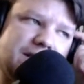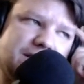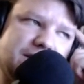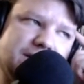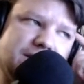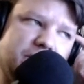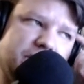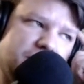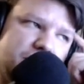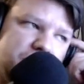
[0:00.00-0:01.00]
It's easy
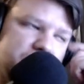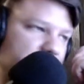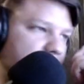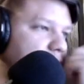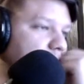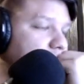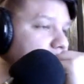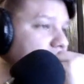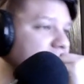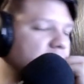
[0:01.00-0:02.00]
when you've
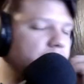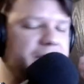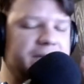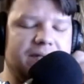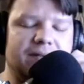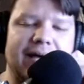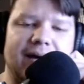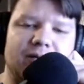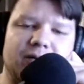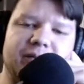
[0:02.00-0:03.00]
you know been
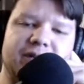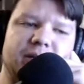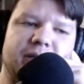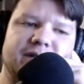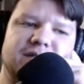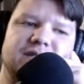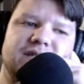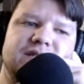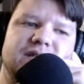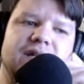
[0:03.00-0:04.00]
down or been depressed it's
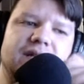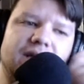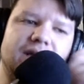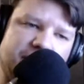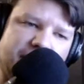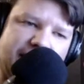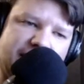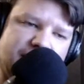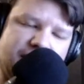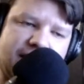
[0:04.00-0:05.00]
easy to get
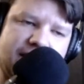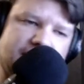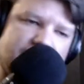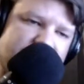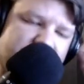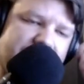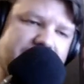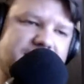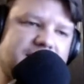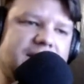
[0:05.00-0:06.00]
back in that kind of
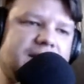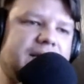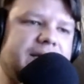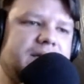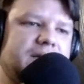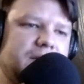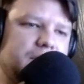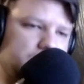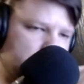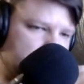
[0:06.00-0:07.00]
mindset and like
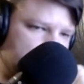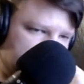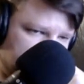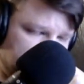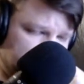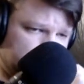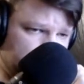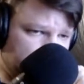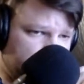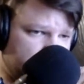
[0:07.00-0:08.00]
yeah.
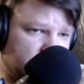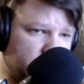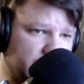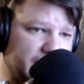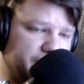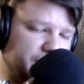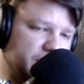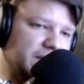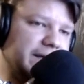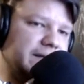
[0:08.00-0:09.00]
You know, kind of
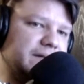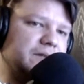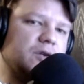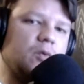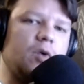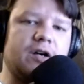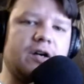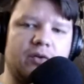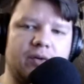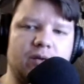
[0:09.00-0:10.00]
feel like you're
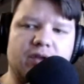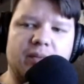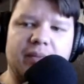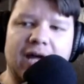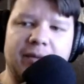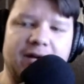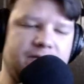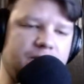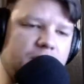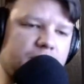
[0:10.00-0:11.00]
walking around with a backpack
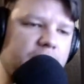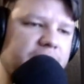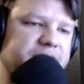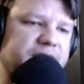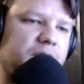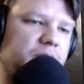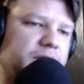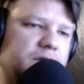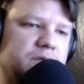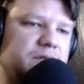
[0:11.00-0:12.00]
full of rocks that
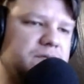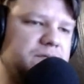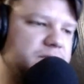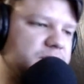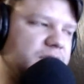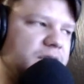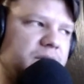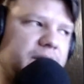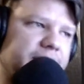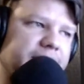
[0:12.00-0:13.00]
only you can see,
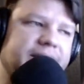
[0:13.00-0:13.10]
right?